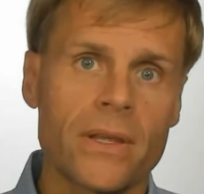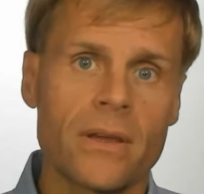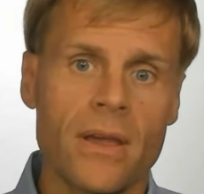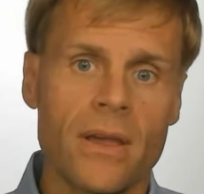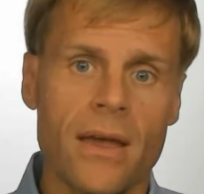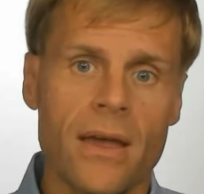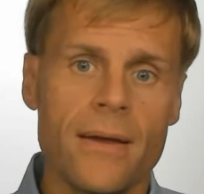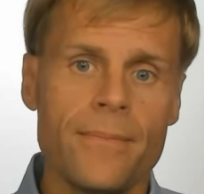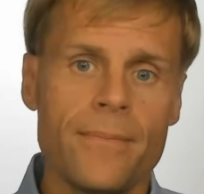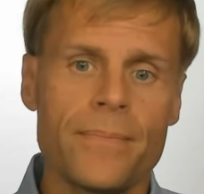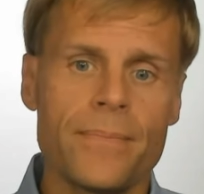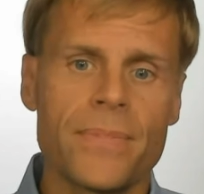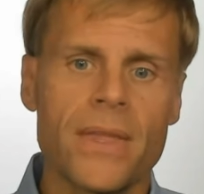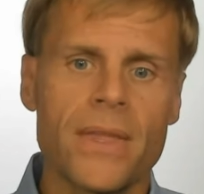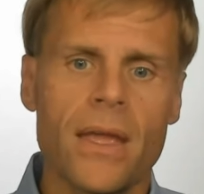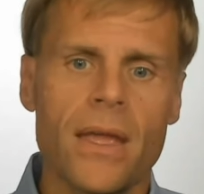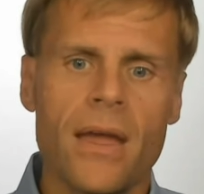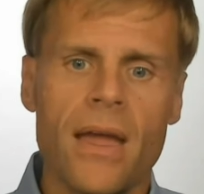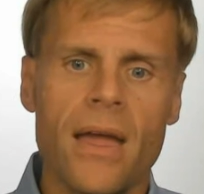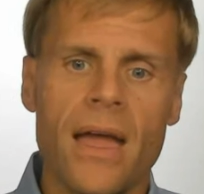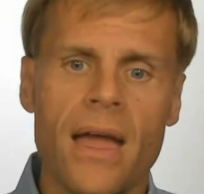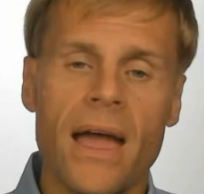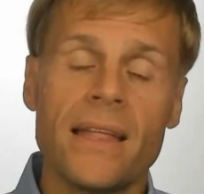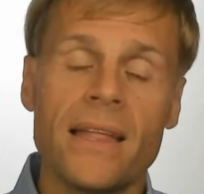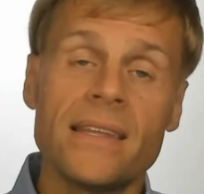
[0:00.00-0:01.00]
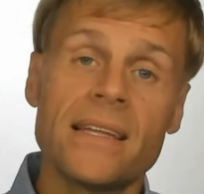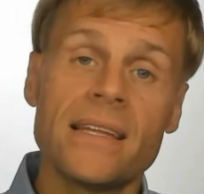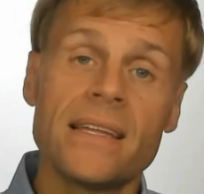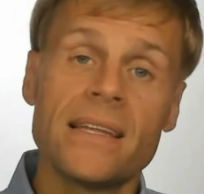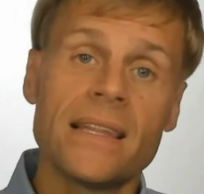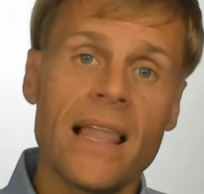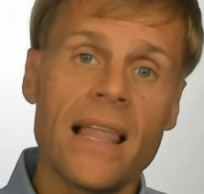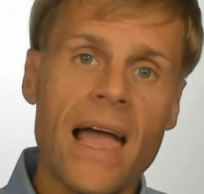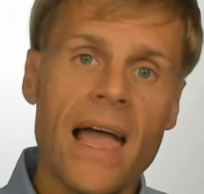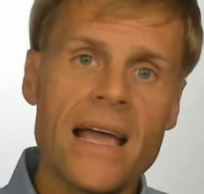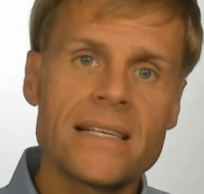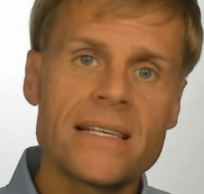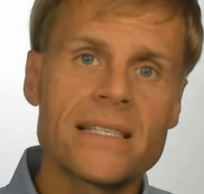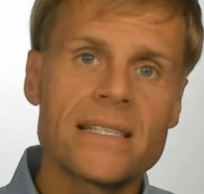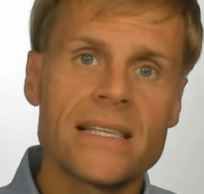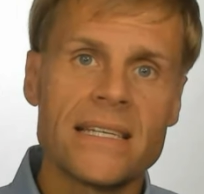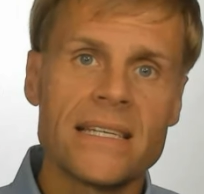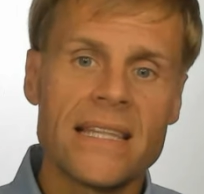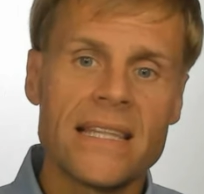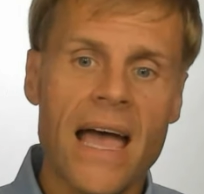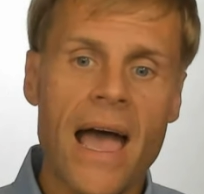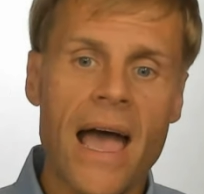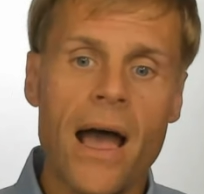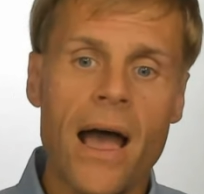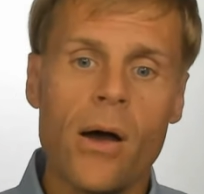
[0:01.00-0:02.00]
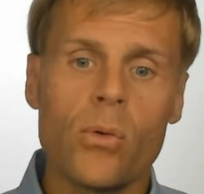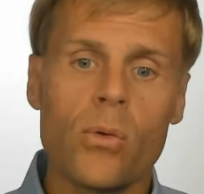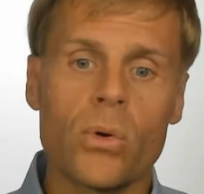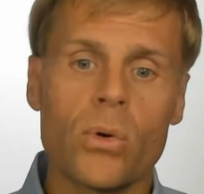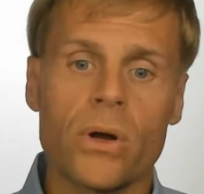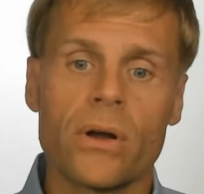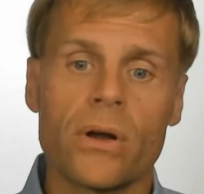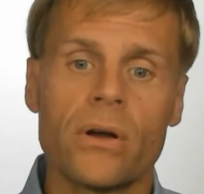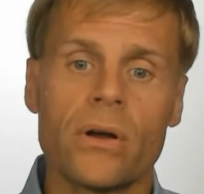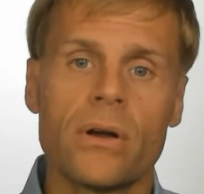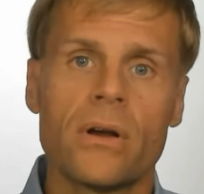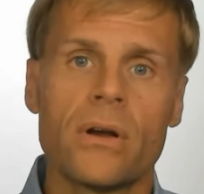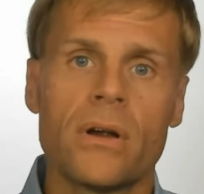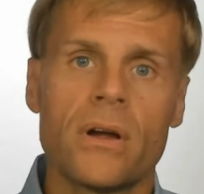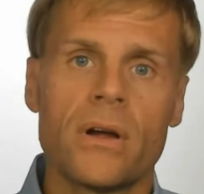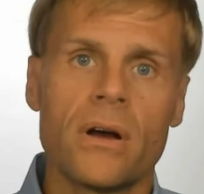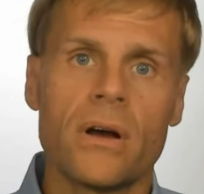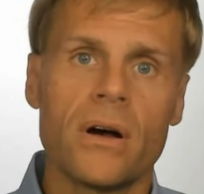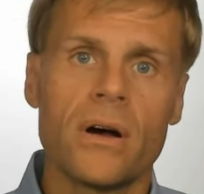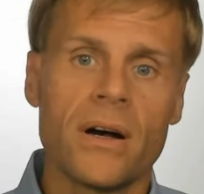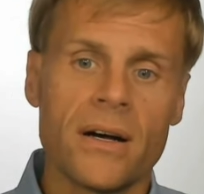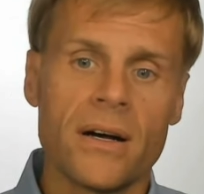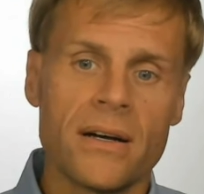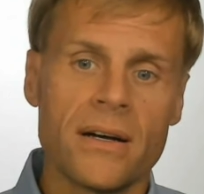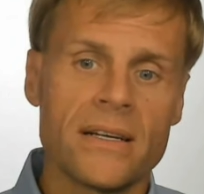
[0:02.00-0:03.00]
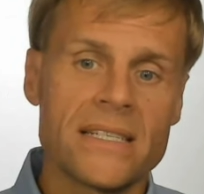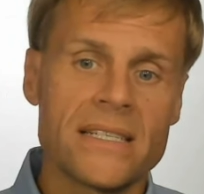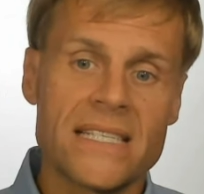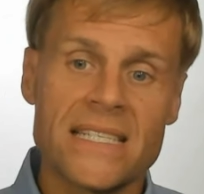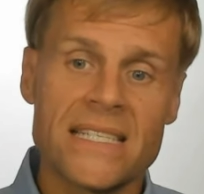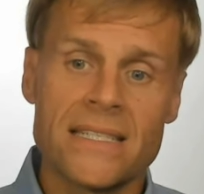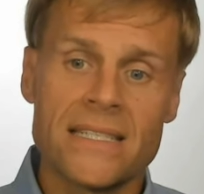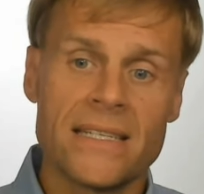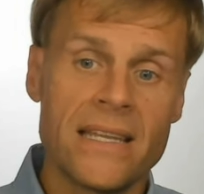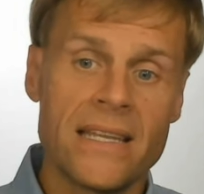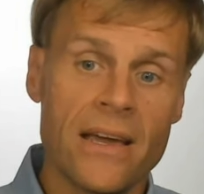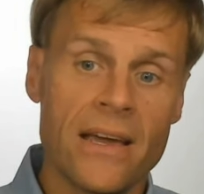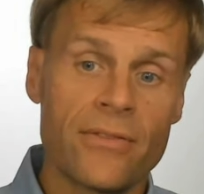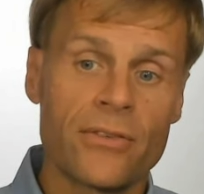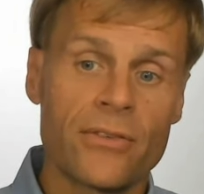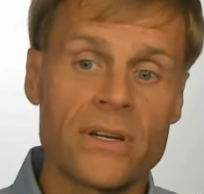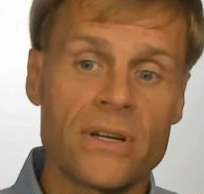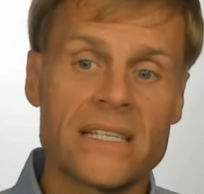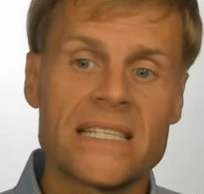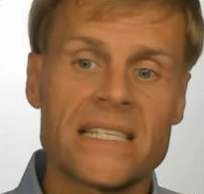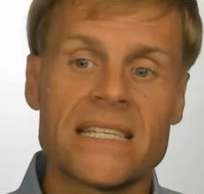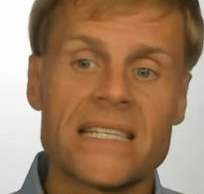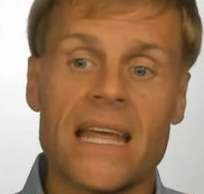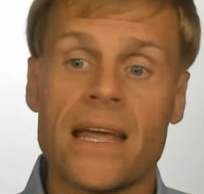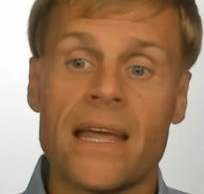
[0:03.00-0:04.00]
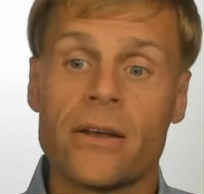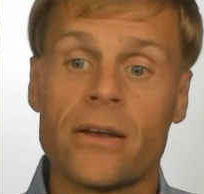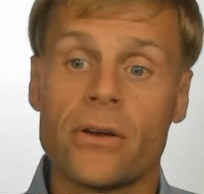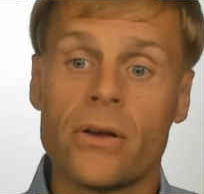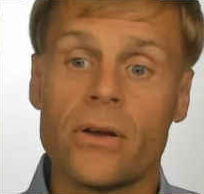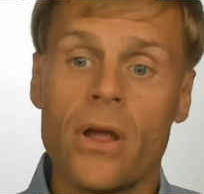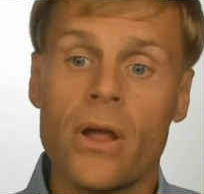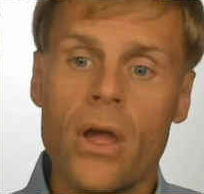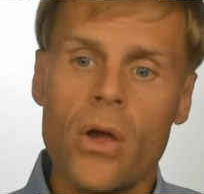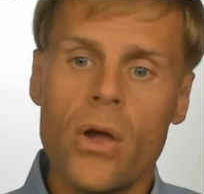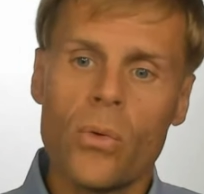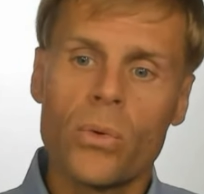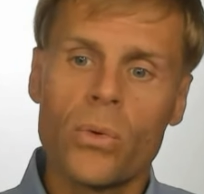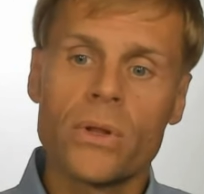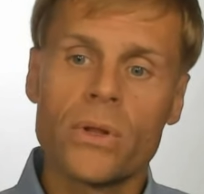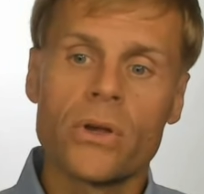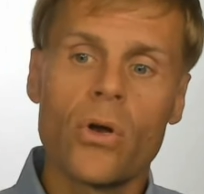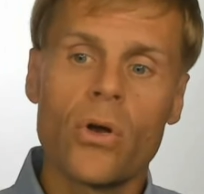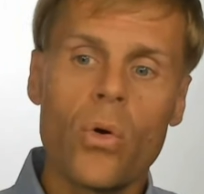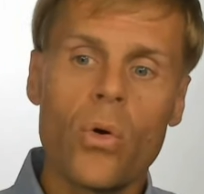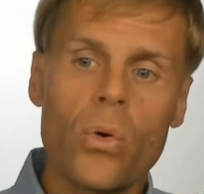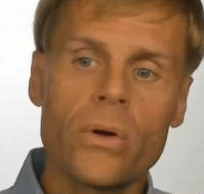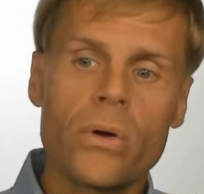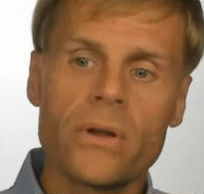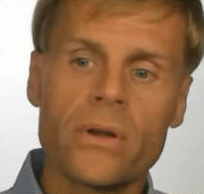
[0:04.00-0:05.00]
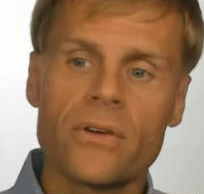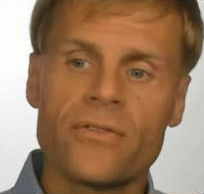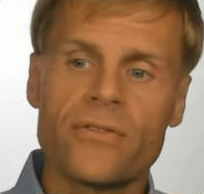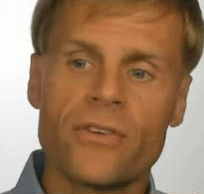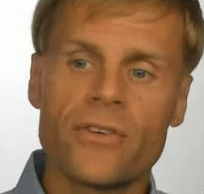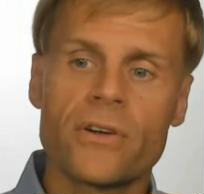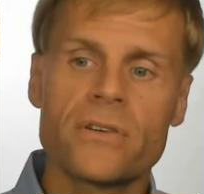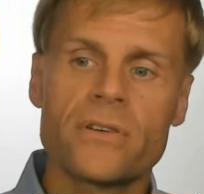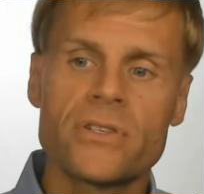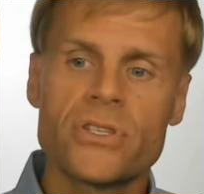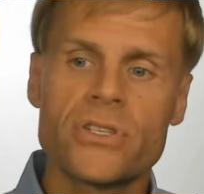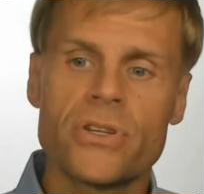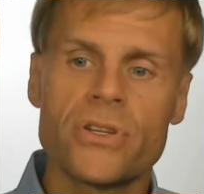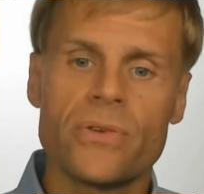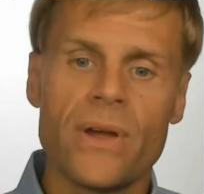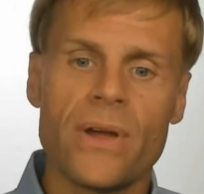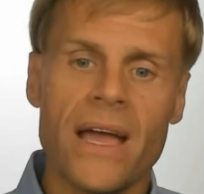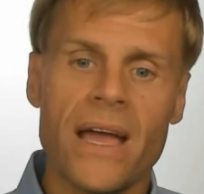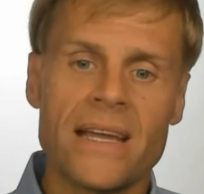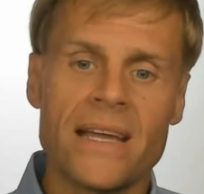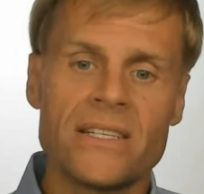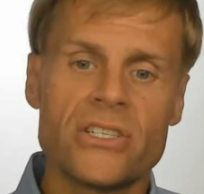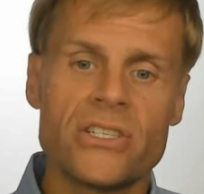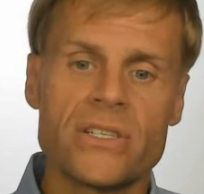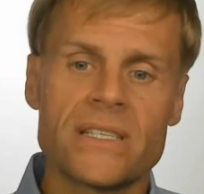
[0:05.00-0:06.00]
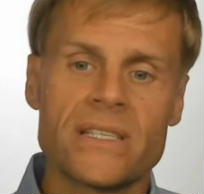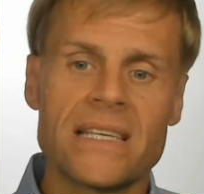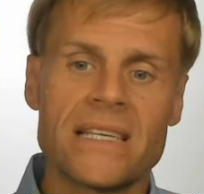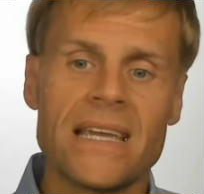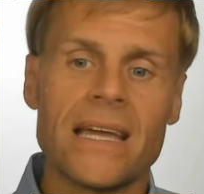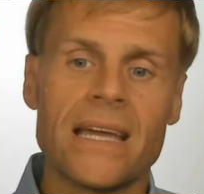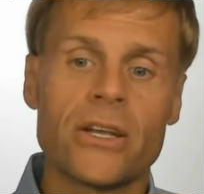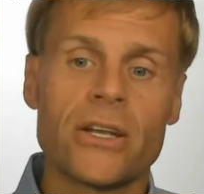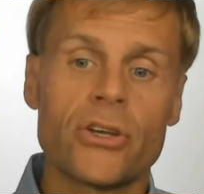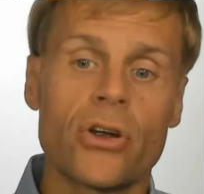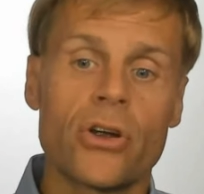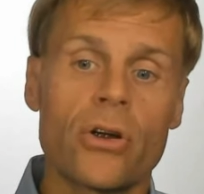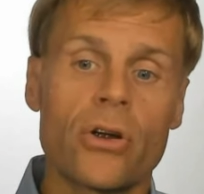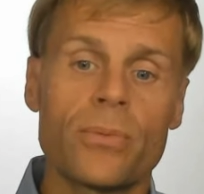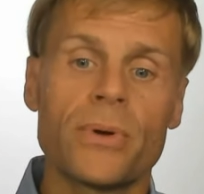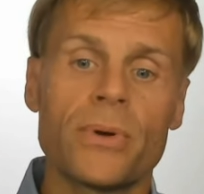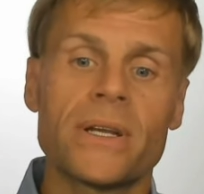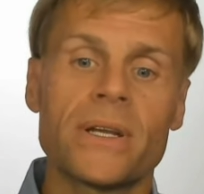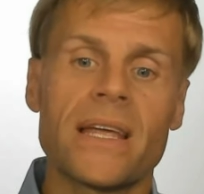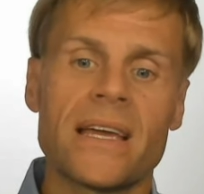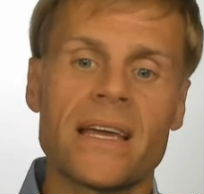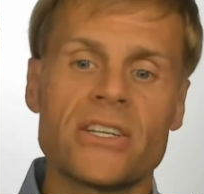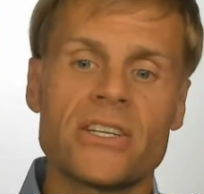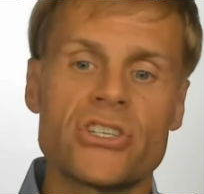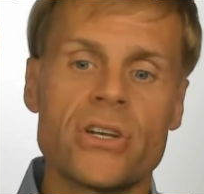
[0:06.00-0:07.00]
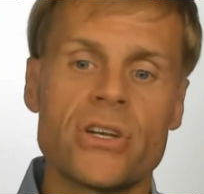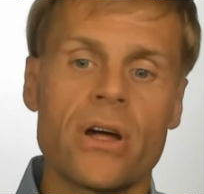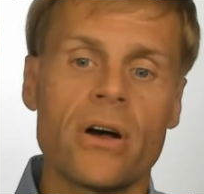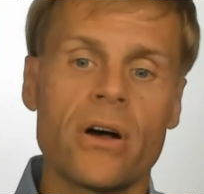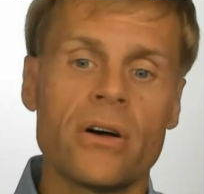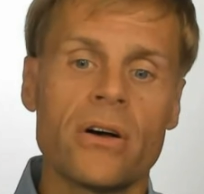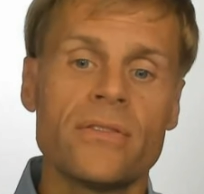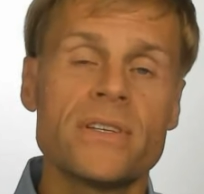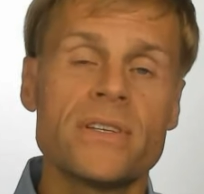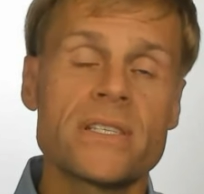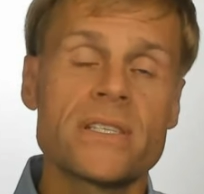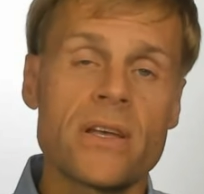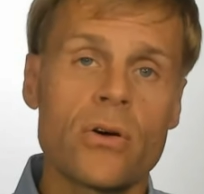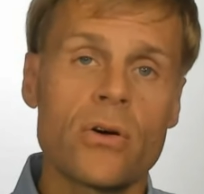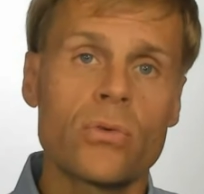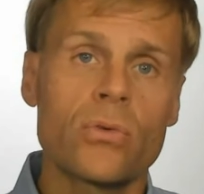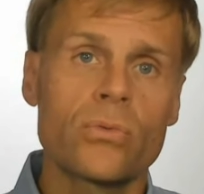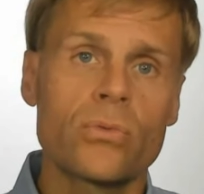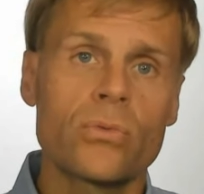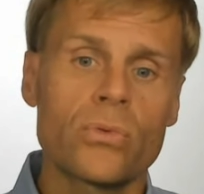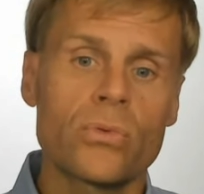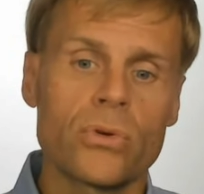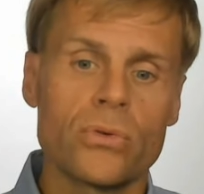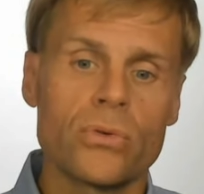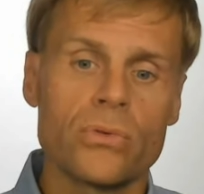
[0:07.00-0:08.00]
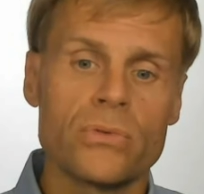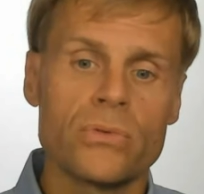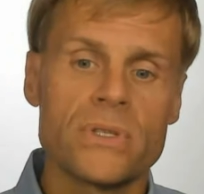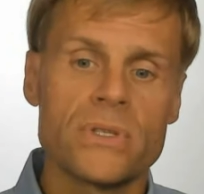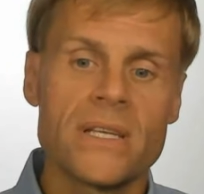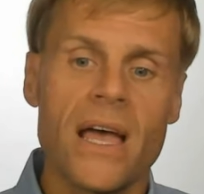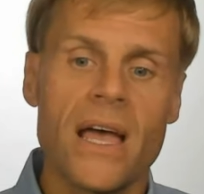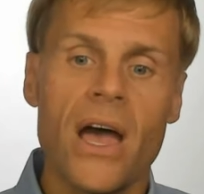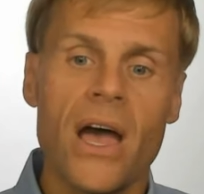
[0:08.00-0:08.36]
Okay, and then lastly, the Auer uh, deference standard, where the court defers to agency interpretation of its own rules